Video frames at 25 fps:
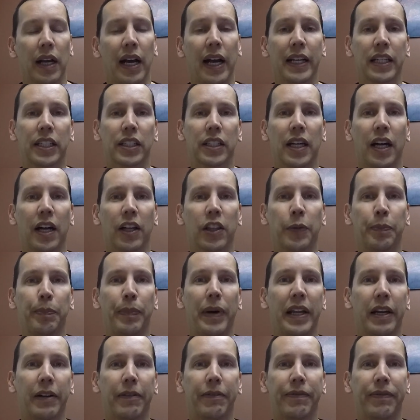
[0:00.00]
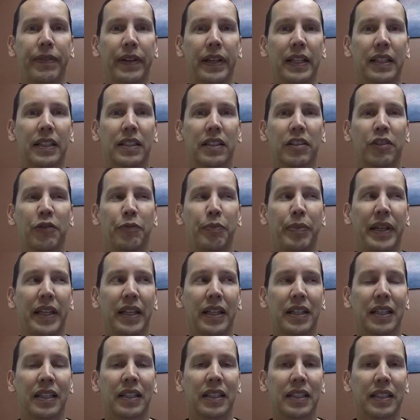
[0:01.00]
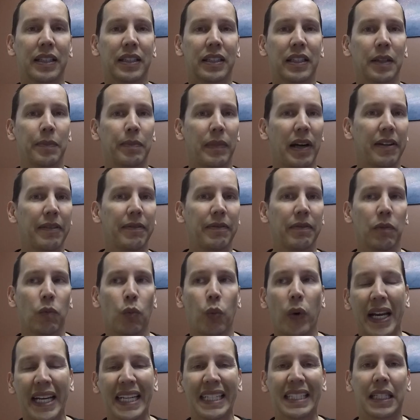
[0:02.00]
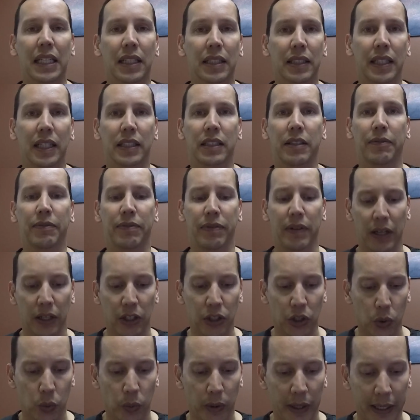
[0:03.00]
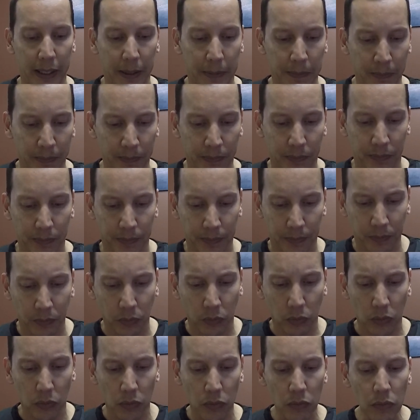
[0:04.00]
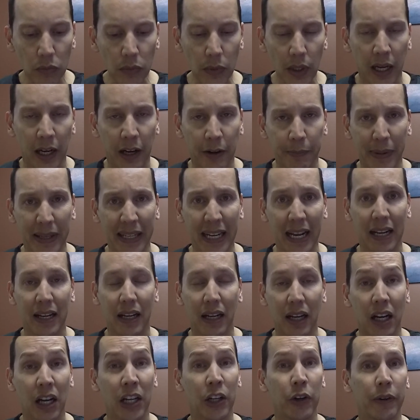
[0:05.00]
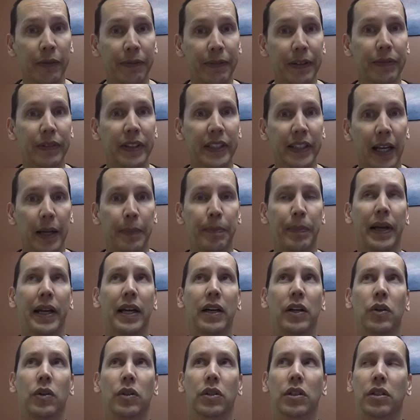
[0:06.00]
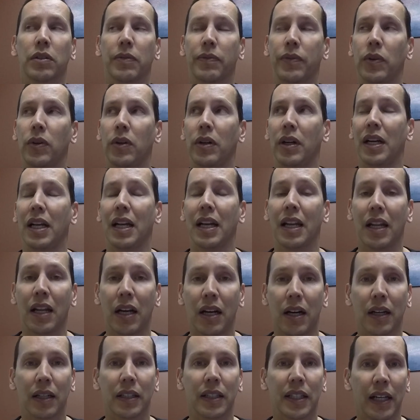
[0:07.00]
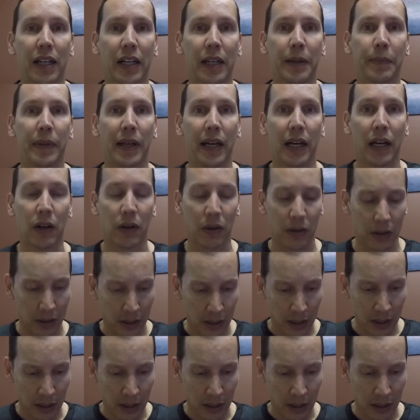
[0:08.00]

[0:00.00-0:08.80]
I saw the benefits of being consistent. My weight doesn't fluctuate. I've been at 158 pounds for a long time now.